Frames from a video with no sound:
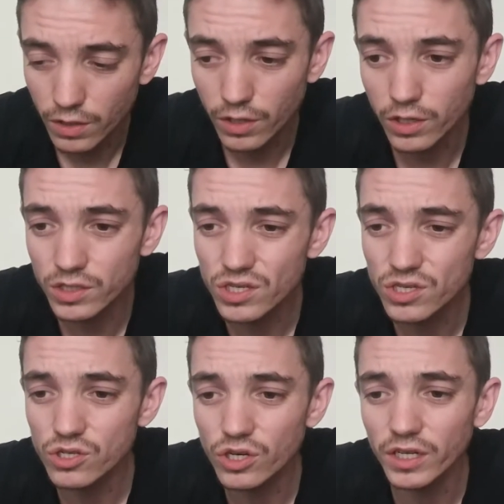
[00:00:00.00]

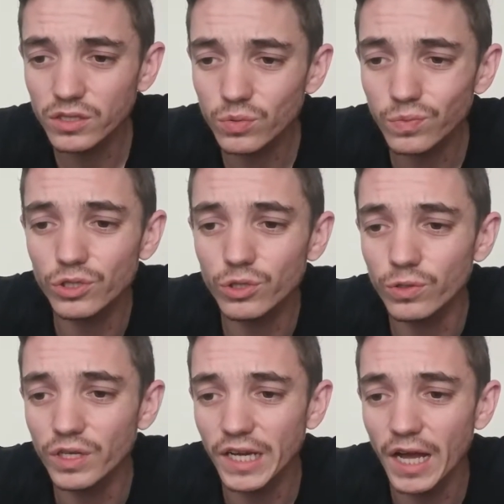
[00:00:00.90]
concentrate, we're
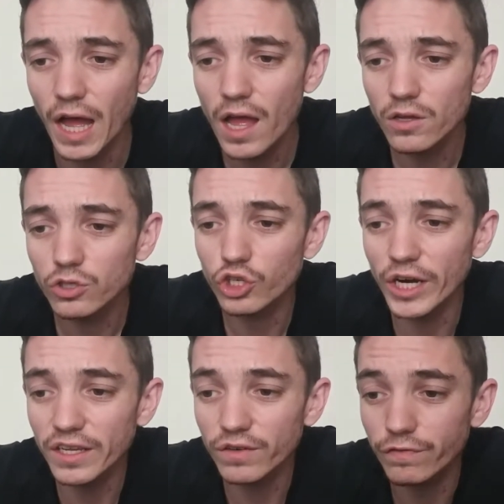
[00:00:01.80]
doing
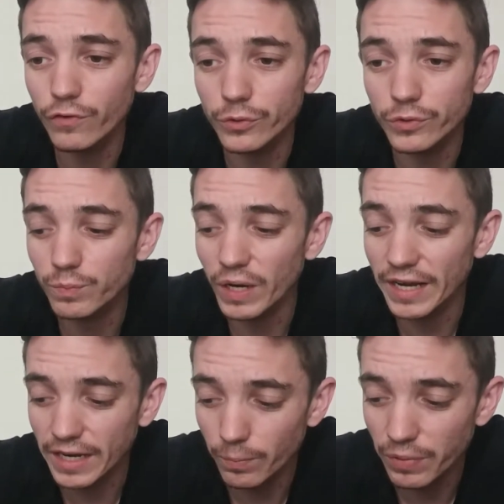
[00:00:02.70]
Dragon Fruit
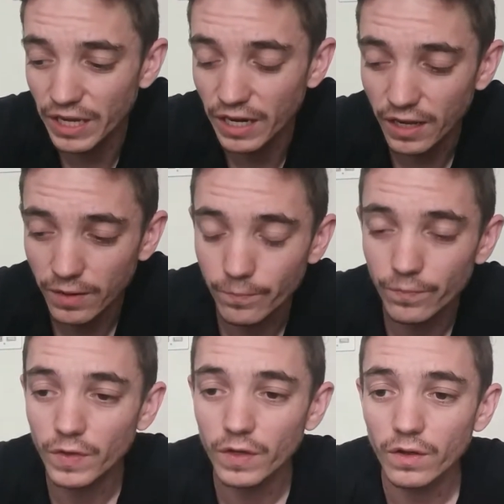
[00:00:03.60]
by Capella.
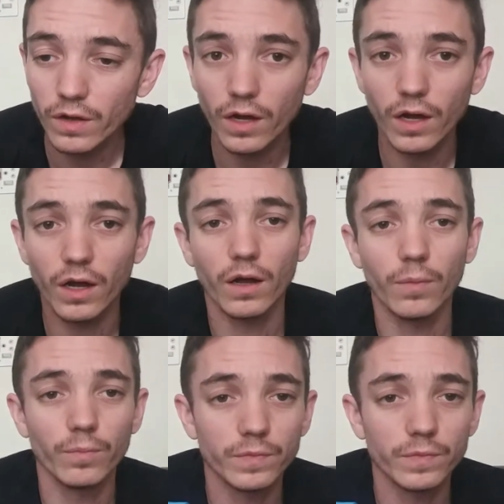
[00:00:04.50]
There